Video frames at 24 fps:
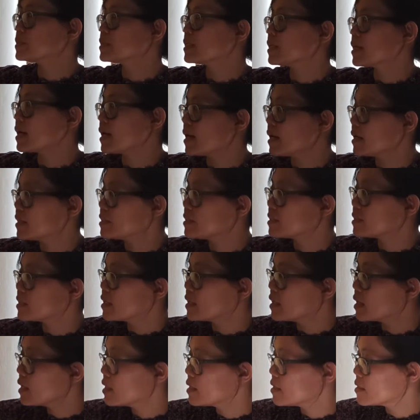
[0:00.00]
that end
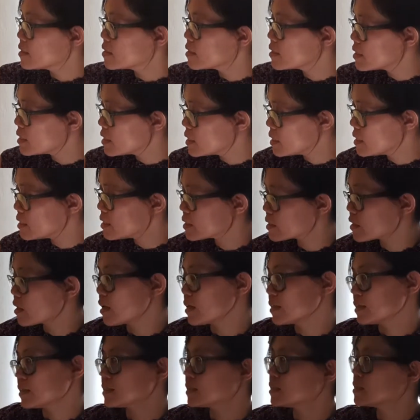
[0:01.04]
in these
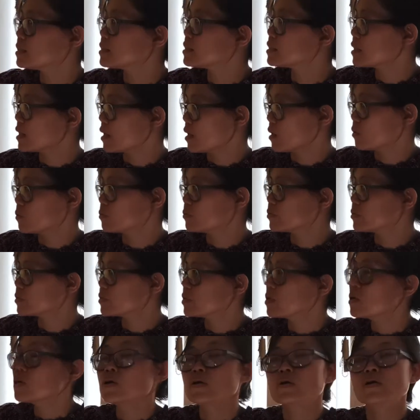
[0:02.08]
consonant
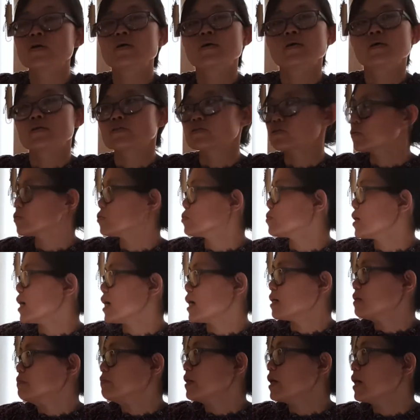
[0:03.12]
sounds. So you
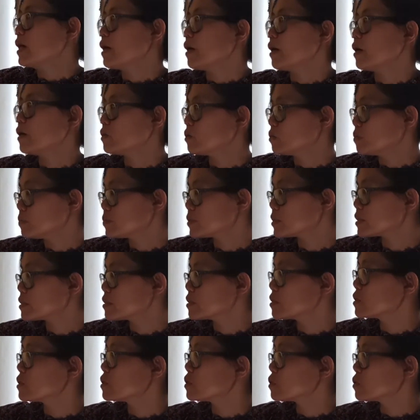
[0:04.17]
have helped,
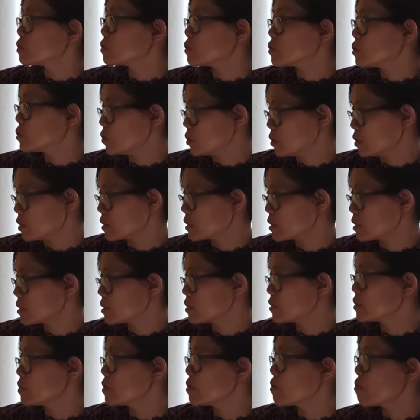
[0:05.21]
looked,
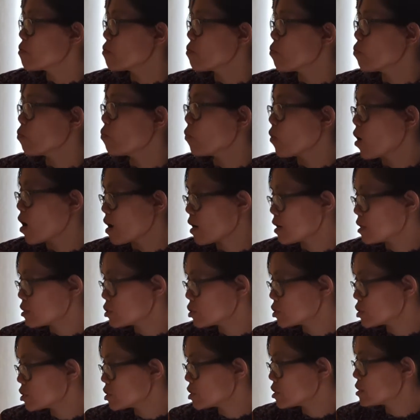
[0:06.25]

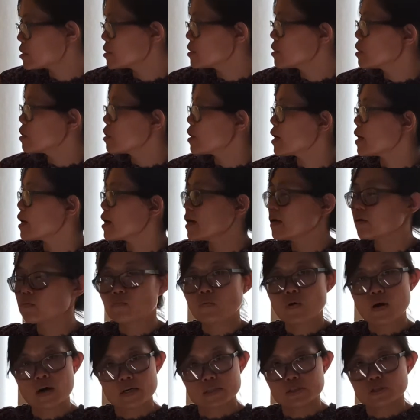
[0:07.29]
washed, and
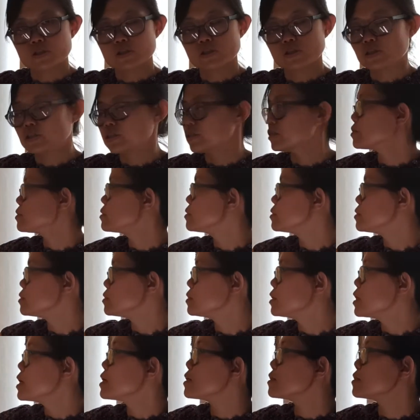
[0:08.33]
watched.
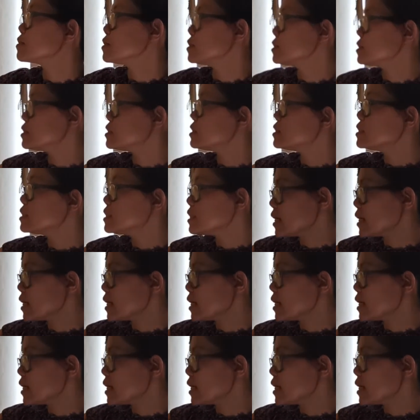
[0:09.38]
The d